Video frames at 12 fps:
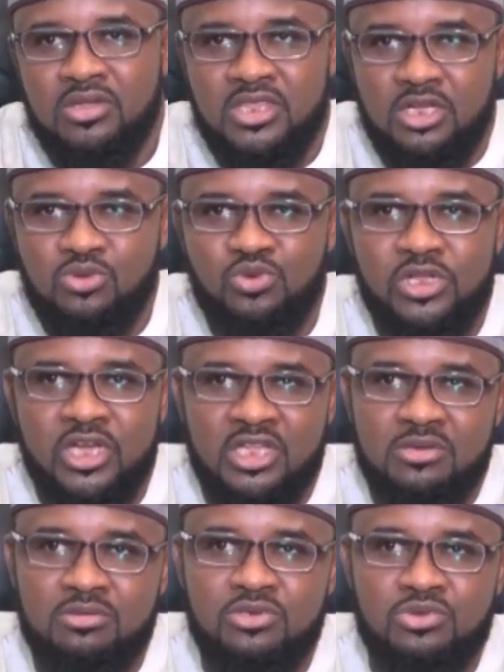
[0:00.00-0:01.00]
that will
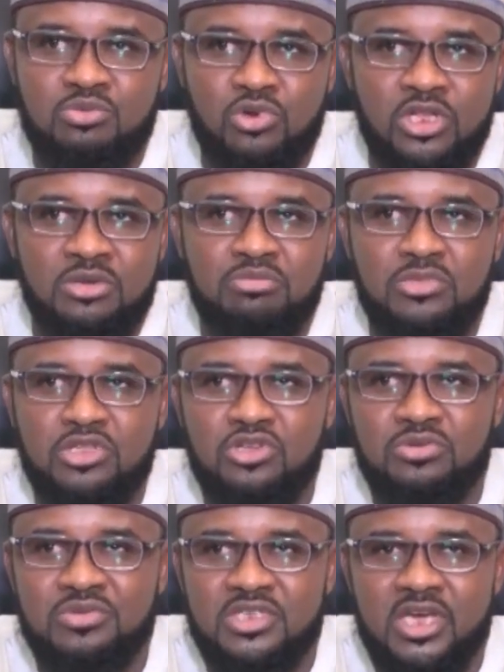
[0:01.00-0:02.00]
enable small and
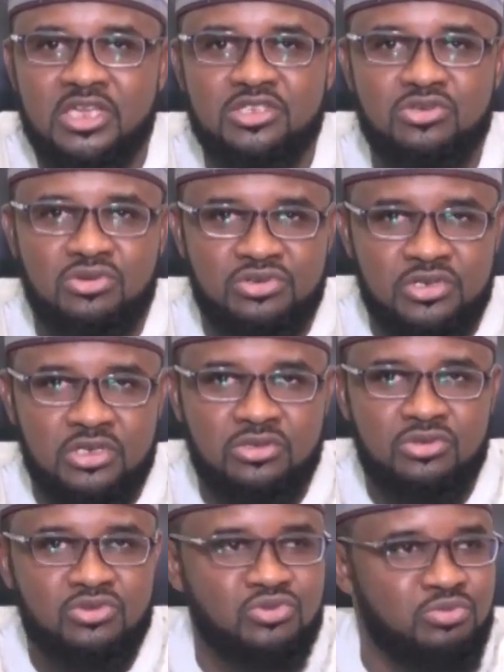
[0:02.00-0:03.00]
medium-sized
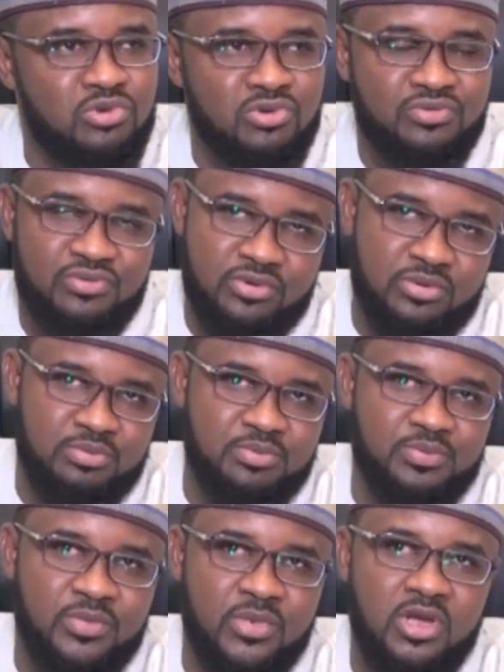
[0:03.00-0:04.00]
contractors to borrow from,
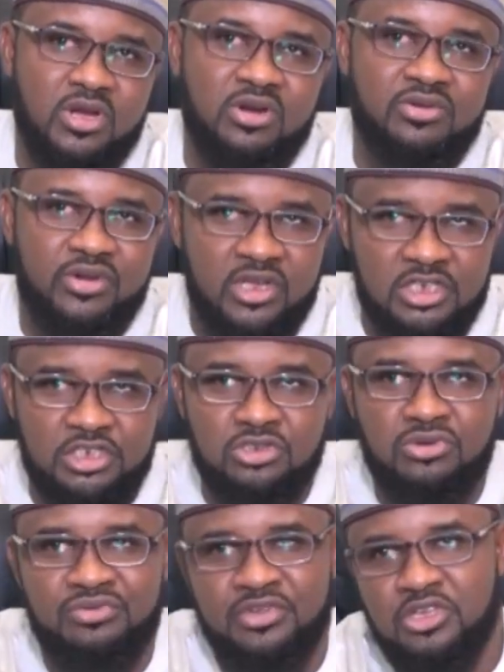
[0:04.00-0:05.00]
creation
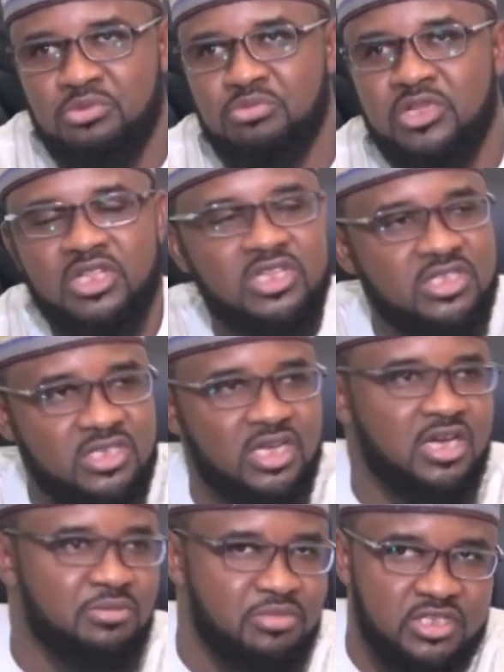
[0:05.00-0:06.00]
of equipment leasing
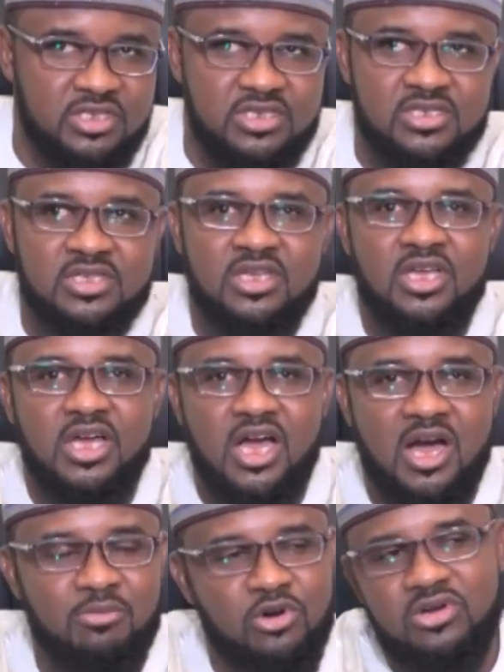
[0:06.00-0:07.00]
companies,
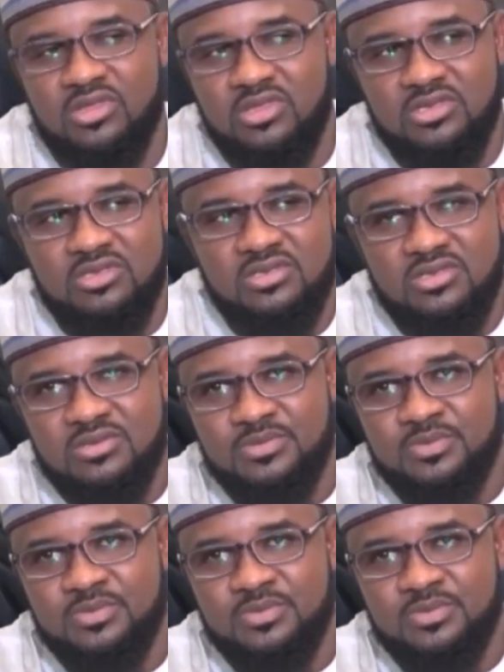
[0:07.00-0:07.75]
among others.